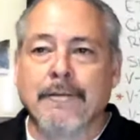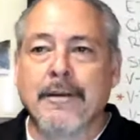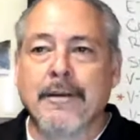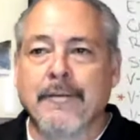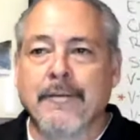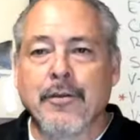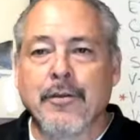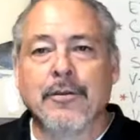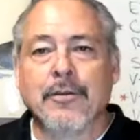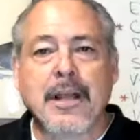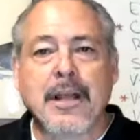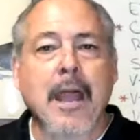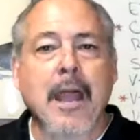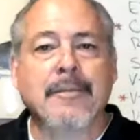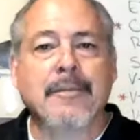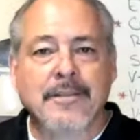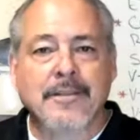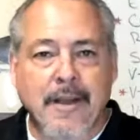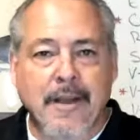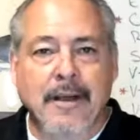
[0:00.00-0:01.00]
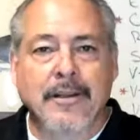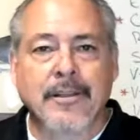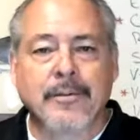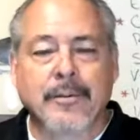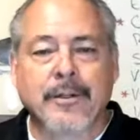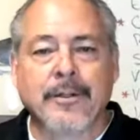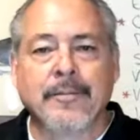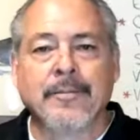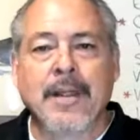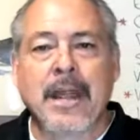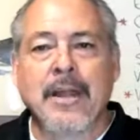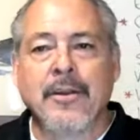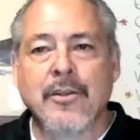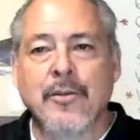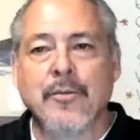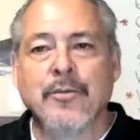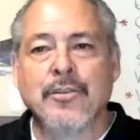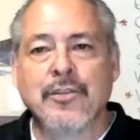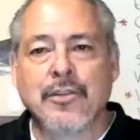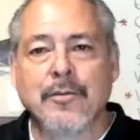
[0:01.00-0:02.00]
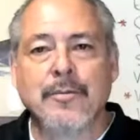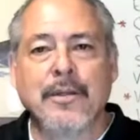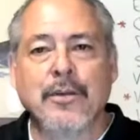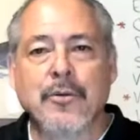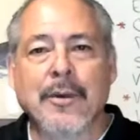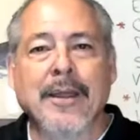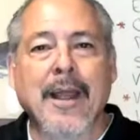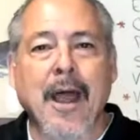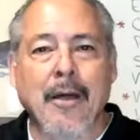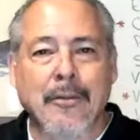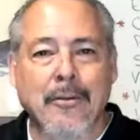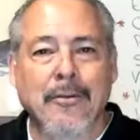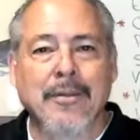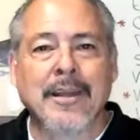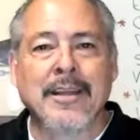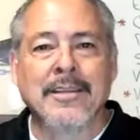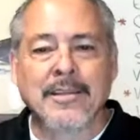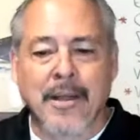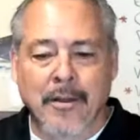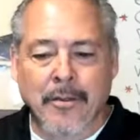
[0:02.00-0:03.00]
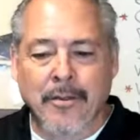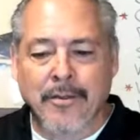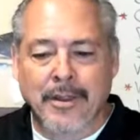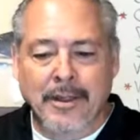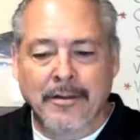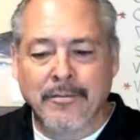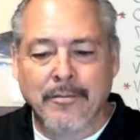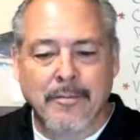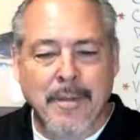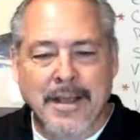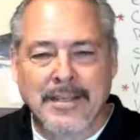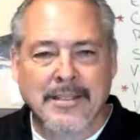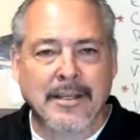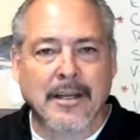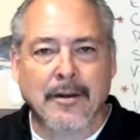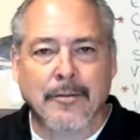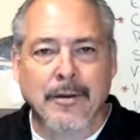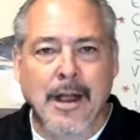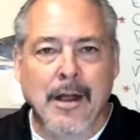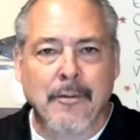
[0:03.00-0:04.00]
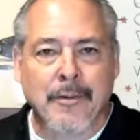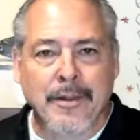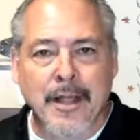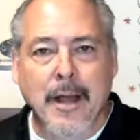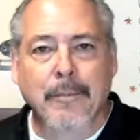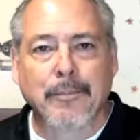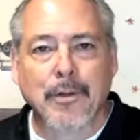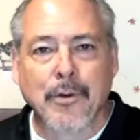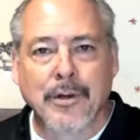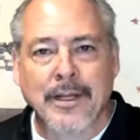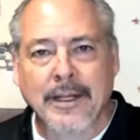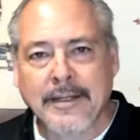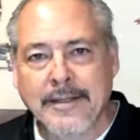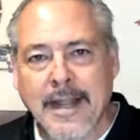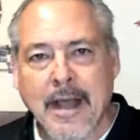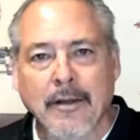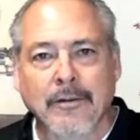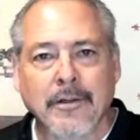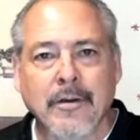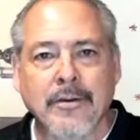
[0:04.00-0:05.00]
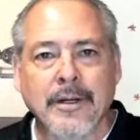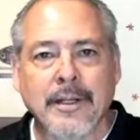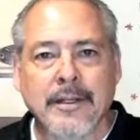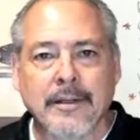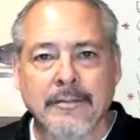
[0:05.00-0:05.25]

And if your time is valuable and you should be doing other things other than messing around with uploading and downloading